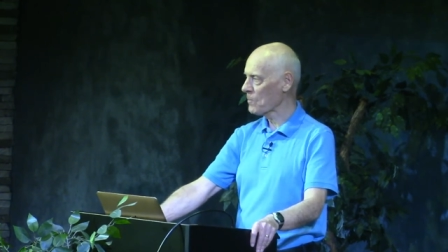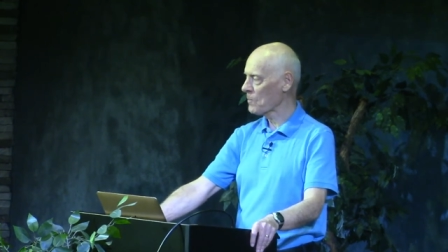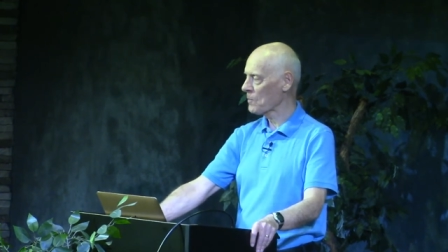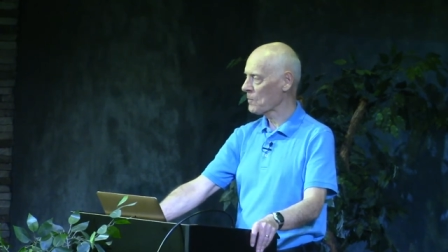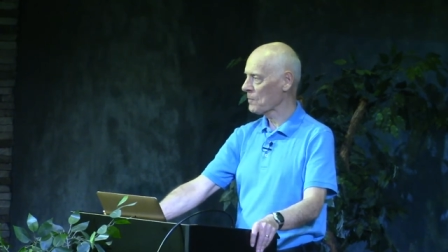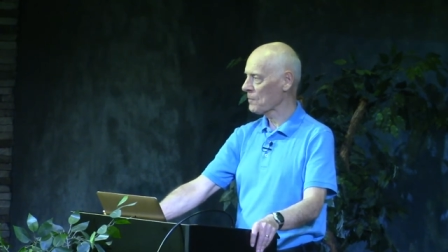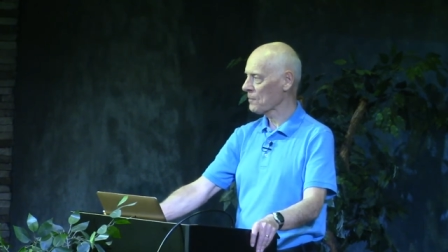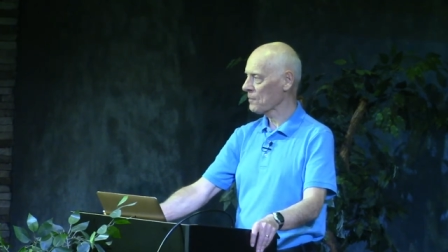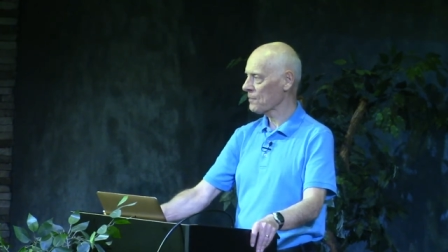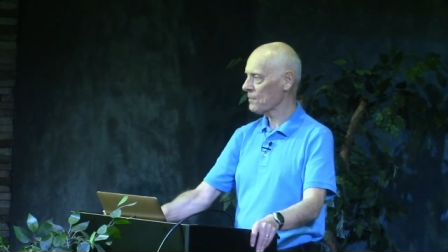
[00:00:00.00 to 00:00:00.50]

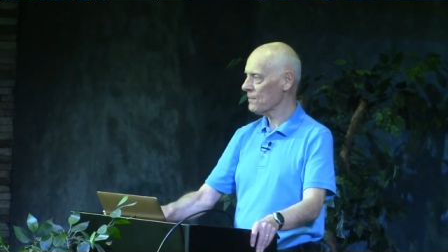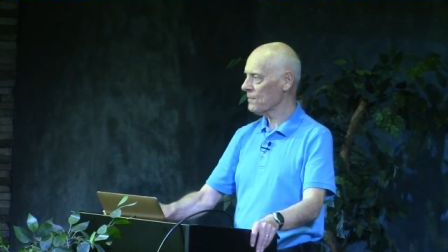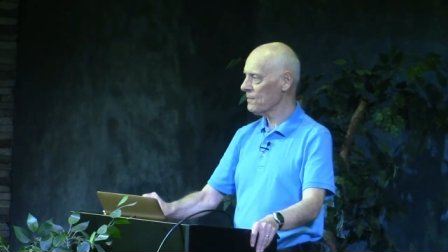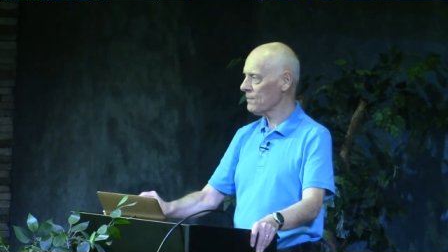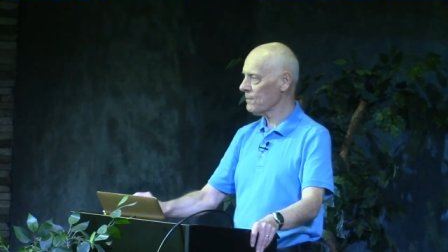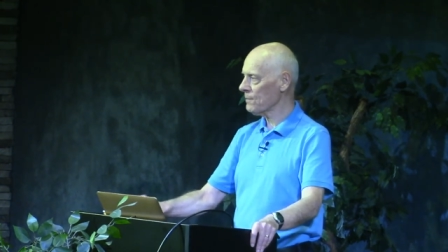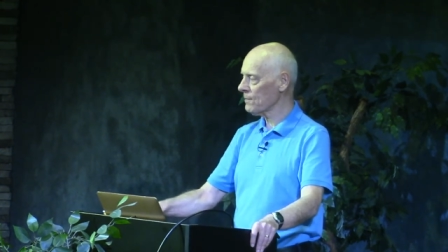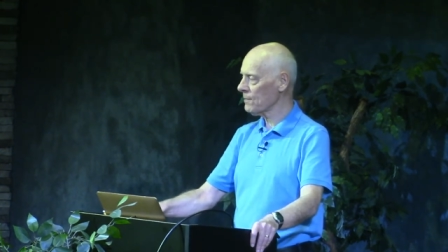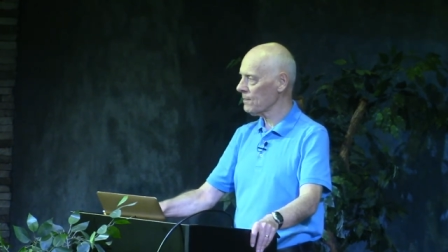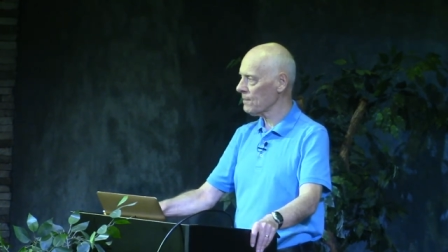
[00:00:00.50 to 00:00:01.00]
Uh,
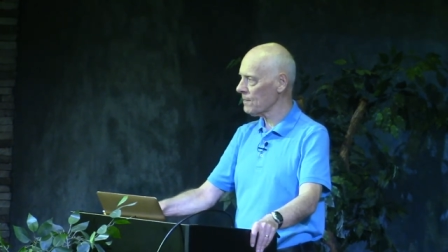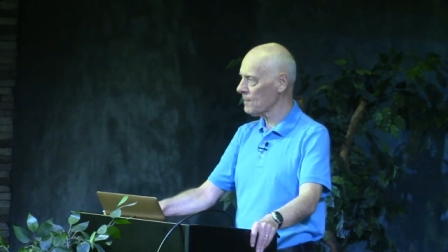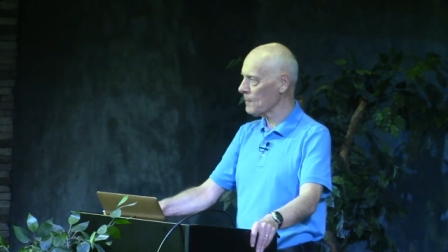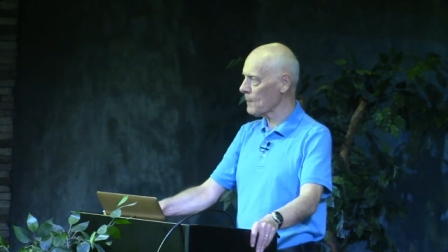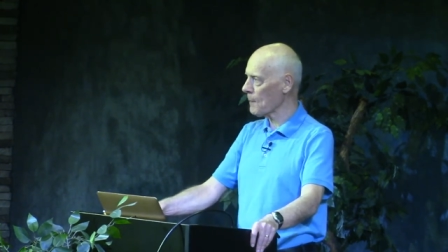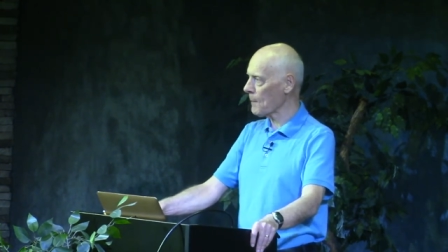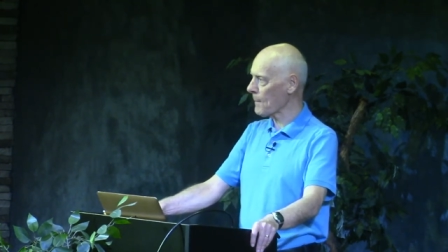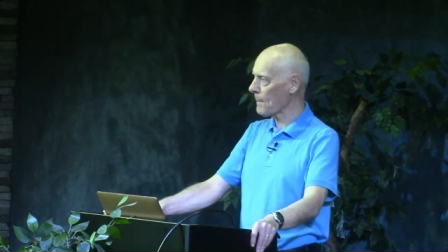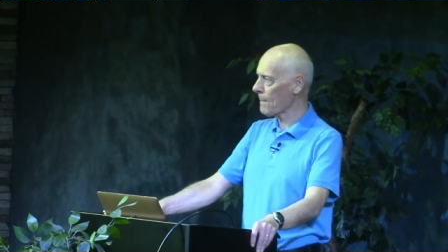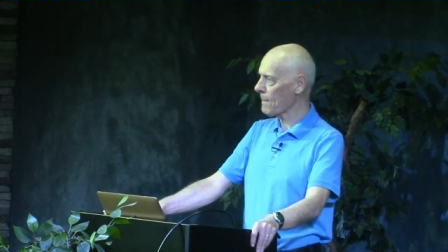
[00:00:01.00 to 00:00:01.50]

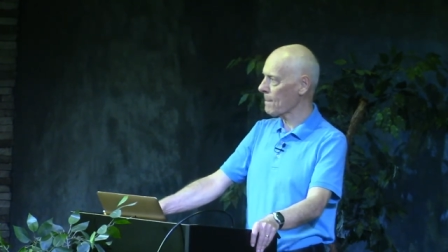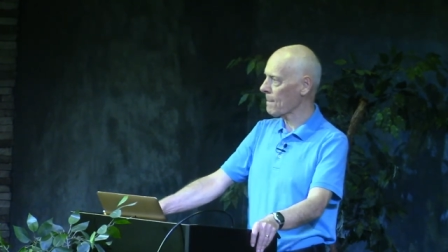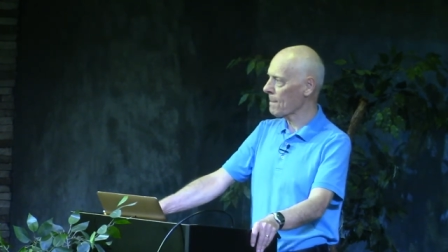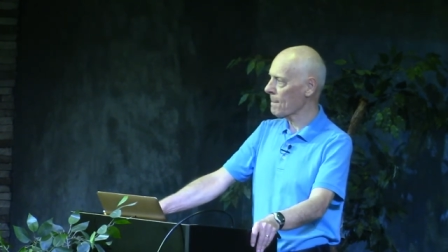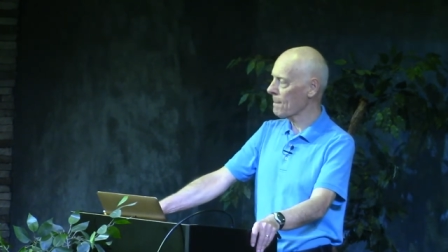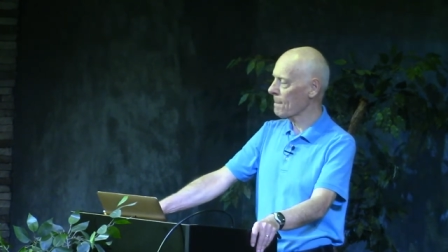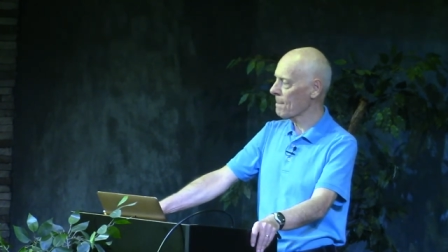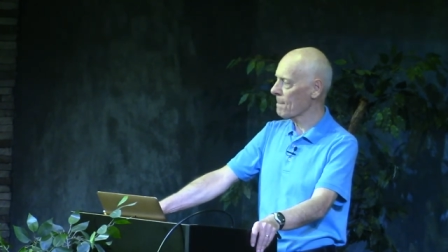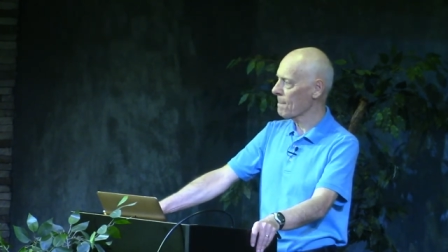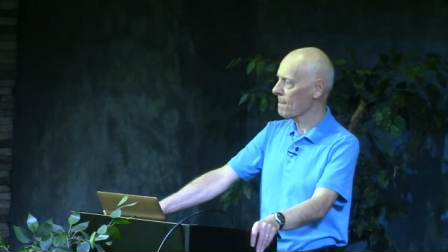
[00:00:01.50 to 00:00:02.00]
here's
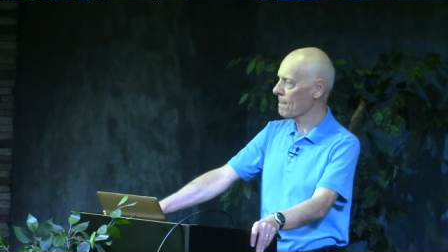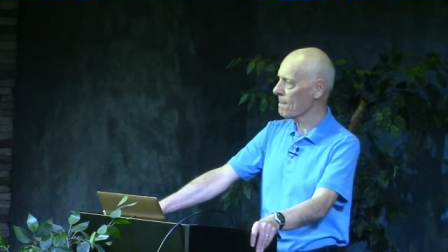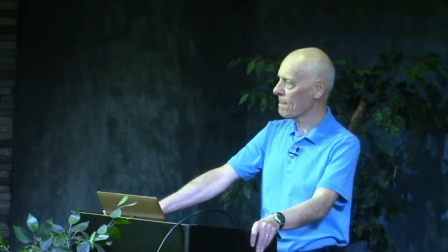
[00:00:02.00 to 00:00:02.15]
one.